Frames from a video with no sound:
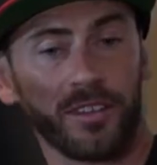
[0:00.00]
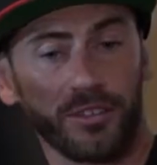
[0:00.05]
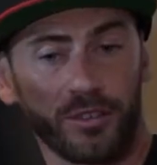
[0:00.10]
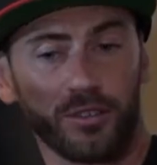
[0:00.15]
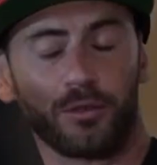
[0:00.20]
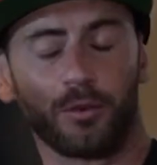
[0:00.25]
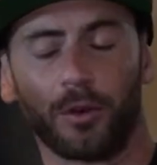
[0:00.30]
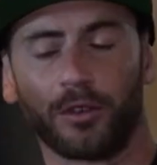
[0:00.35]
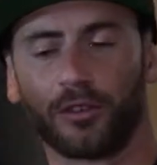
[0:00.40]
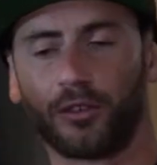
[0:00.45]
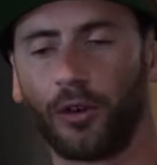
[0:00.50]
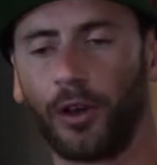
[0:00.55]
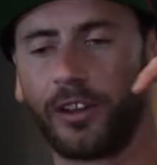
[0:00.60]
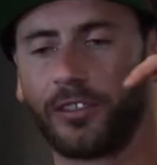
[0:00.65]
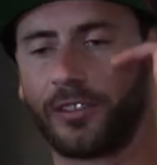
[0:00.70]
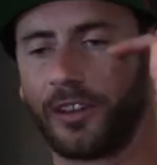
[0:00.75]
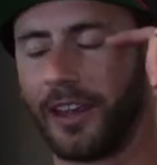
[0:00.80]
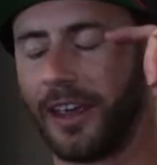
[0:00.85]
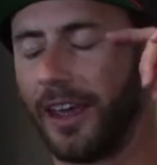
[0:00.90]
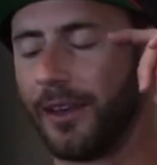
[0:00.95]
is what's
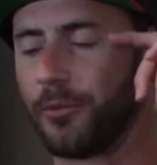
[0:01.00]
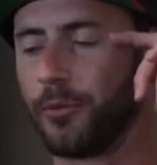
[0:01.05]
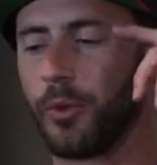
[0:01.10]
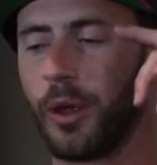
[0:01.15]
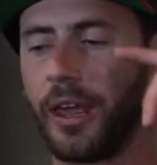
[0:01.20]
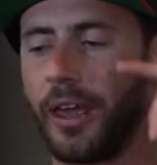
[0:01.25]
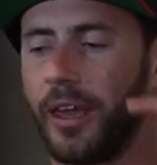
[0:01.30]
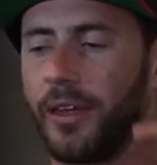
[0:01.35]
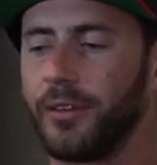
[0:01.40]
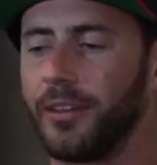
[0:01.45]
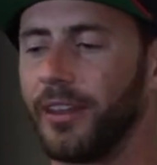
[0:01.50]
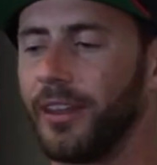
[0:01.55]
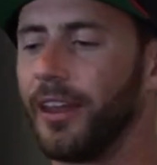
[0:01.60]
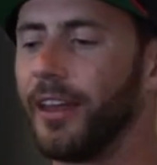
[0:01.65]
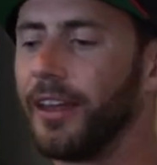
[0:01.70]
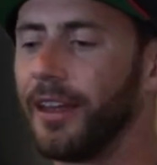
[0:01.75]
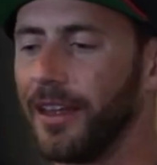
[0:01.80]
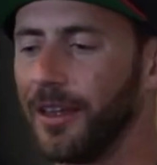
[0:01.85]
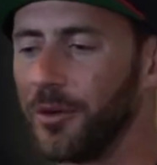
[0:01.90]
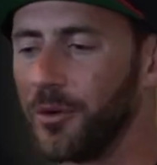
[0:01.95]
crazy. And
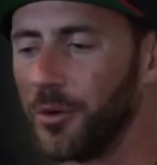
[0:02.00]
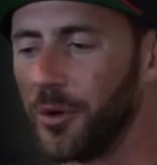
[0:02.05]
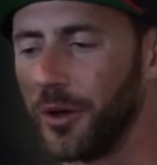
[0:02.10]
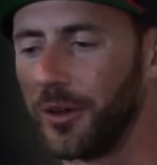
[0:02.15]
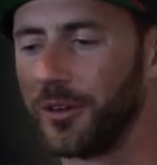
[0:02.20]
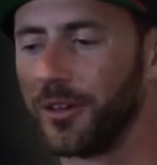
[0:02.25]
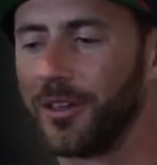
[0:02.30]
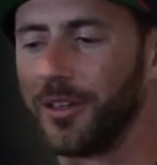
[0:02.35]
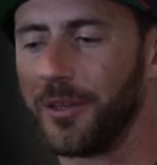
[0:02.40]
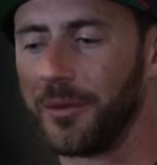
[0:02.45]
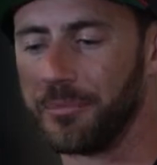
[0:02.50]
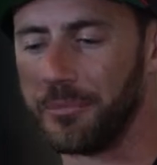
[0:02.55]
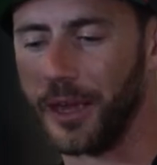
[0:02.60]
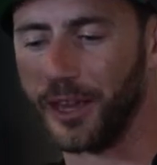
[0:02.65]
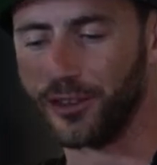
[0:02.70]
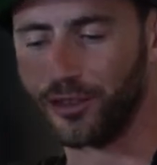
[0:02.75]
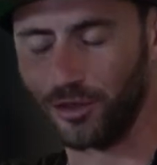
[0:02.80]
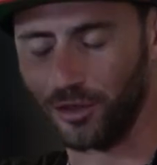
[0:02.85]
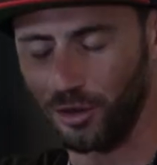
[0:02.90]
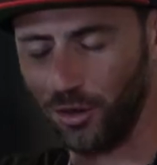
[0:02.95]

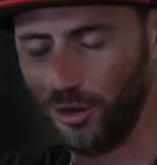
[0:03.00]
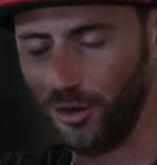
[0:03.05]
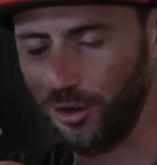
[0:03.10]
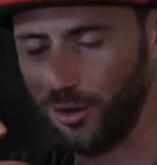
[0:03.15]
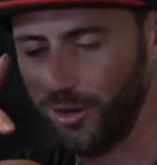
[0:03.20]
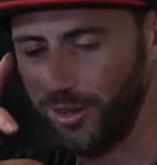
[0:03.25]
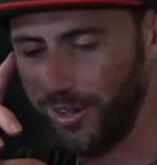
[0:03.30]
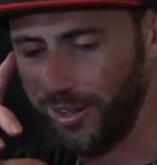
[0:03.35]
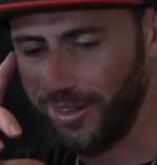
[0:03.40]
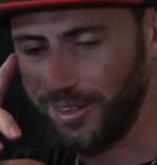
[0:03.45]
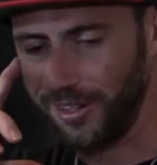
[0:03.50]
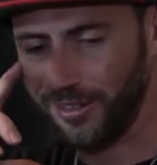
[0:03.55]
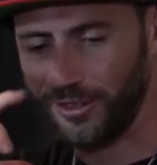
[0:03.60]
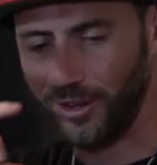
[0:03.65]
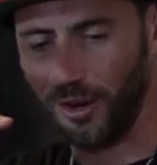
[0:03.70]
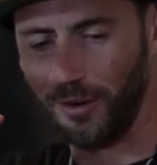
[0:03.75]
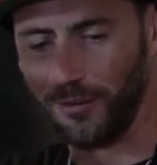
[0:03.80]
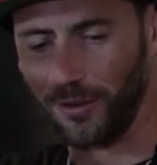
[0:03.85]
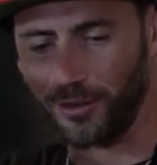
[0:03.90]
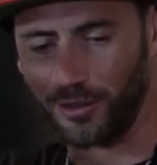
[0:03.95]
make sure this
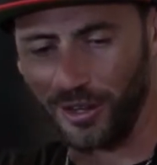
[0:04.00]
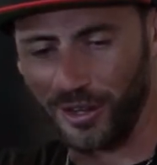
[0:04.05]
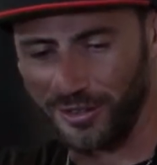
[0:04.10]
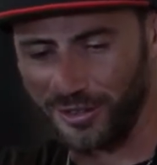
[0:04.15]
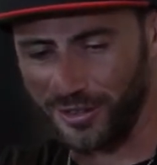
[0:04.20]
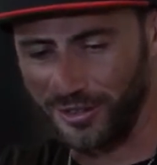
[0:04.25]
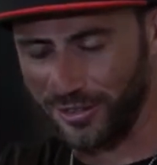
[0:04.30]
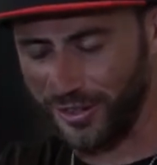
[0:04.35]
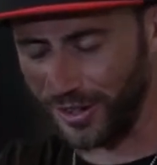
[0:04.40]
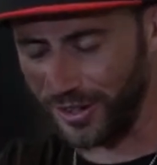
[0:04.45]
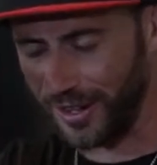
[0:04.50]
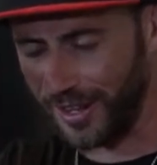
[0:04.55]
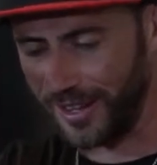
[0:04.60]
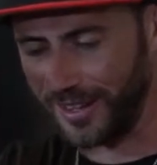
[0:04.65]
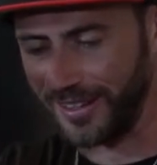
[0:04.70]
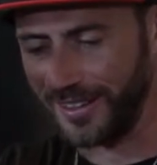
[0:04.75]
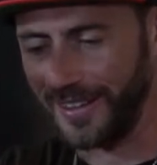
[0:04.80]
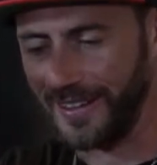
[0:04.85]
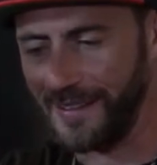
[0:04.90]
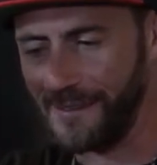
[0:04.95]
conversation's
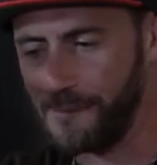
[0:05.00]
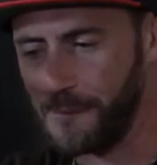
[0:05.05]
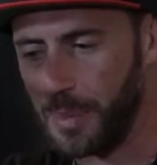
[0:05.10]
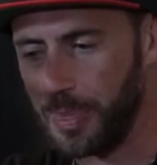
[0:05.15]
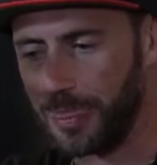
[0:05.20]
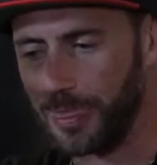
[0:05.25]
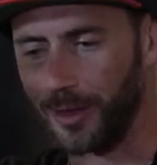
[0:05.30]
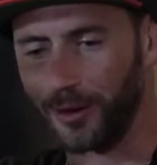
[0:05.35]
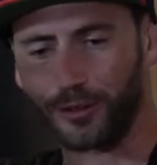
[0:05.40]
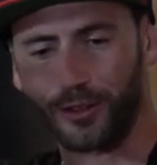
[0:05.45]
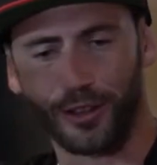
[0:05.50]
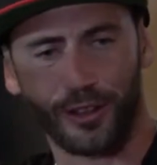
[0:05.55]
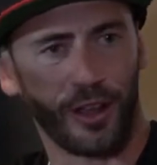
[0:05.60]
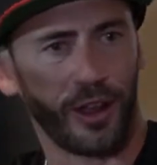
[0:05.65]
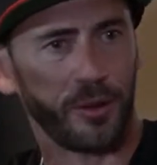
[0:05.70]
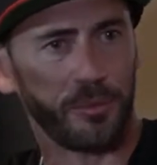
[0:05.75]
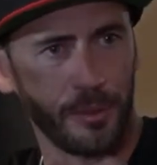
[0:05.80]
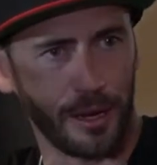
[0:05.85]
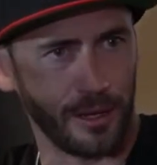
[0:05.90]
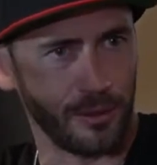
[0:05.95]
there's a
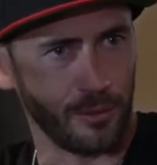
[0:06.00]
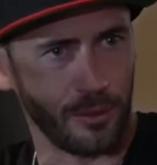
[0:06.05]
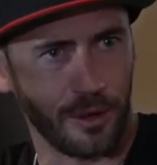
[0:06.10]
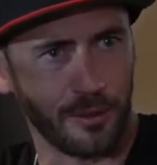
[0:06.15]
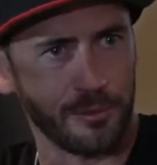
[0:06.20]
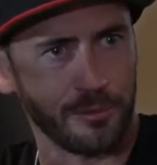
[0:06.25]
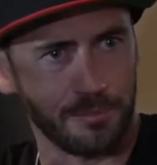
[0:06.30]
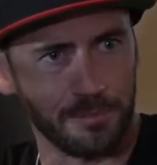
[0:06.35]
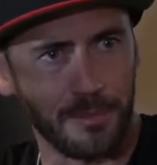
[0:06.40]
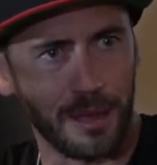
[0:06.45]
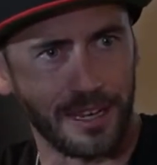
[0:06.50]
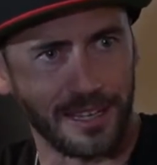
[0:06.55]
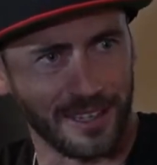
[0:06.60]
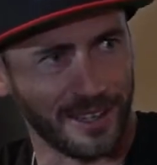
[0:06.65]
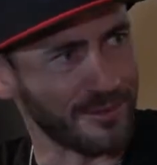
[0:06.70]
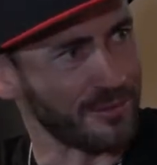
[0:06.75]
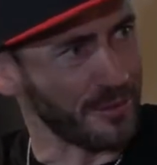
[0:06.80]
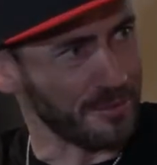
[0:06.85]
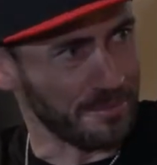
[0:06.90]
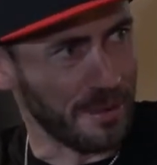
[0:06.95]
lot of many
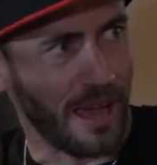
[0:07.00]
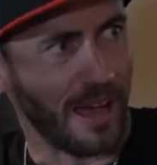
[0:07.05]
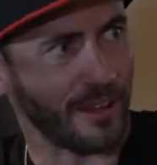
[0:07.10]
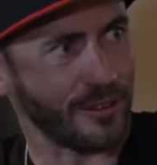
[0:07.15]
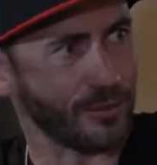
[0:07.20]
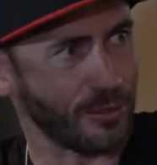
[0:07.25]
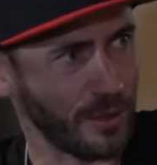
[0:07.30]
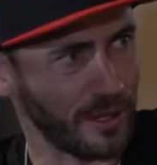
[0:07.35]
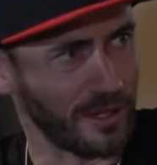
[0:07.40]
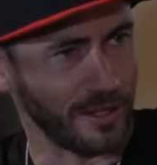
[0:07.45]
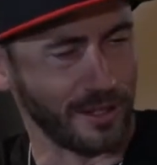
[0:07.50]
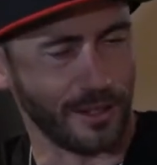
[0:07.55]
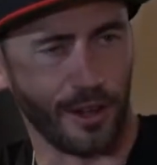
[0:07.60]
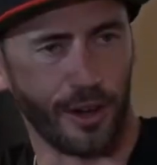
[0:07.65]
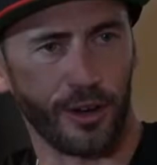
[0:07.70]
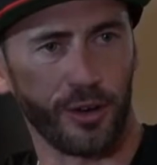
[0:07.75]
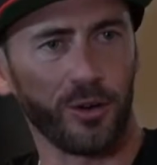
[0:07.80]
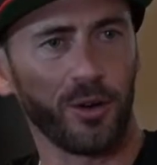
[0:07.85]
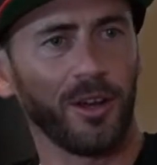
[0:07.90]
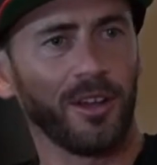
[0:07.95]
different paths we can
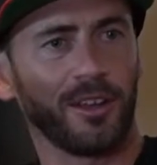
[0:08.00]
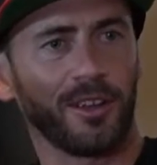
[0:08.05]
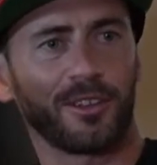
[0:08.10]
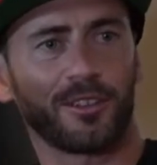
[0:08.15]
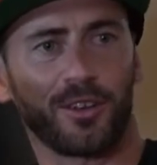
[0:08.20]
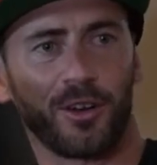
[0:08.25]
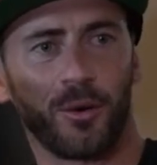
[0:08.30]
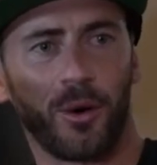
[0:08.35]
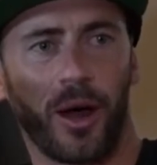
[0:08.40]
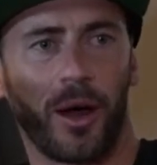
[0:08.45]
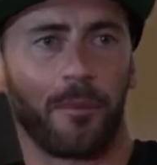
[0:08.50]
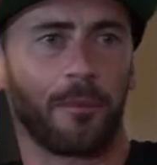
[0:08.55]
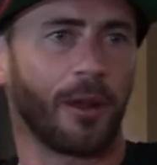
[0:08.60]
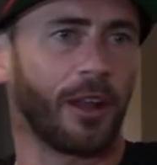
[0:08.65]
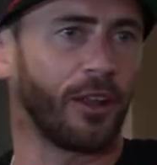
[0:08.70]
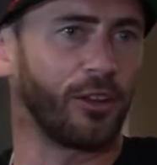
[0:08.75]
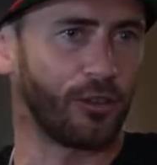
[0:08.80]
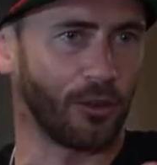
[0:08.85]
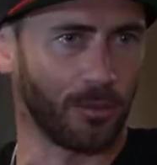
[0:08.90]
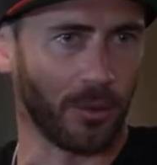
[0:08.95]
go. So I'm going
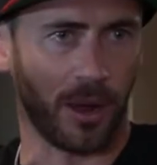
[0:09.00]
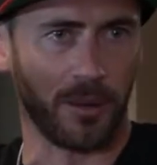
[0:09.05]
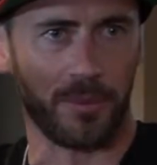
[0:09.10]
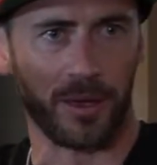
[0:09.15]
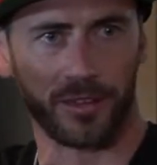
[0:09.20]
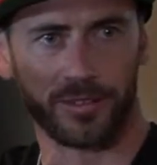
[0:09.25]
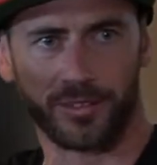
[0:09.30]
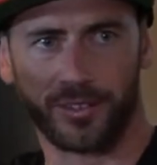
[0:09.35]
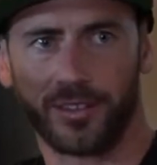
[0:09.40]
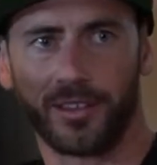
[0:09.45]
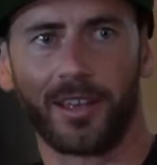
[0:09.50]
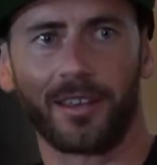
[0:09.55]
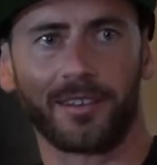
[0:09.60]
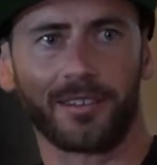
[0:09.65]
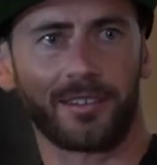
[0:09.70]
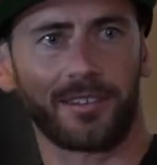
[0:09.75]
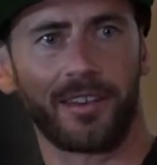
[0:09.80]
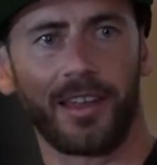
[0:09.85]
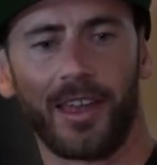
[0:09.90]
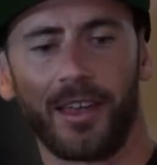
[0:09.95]
to do my best to like
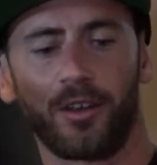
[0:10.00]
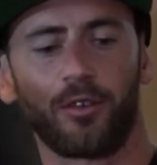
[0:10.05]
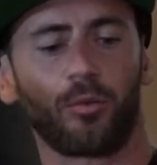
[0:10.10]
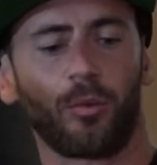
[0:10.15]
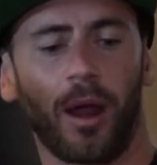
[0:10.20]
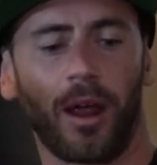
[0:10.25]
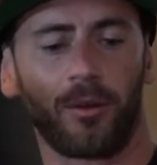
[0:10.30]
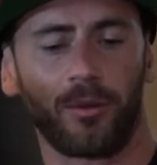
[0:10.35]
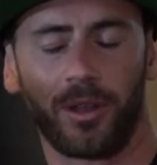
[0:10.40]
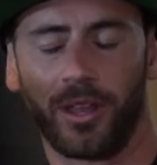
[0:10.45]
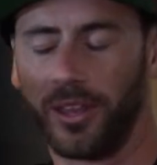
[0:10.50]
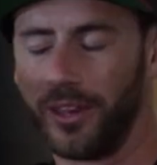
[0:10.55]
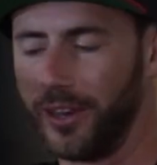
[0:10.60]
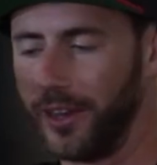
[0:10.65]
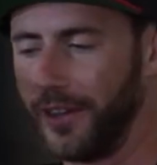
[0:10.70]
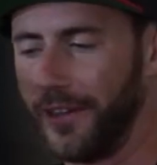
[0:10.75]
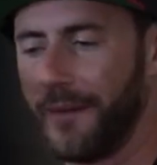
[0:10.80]
stay grounded,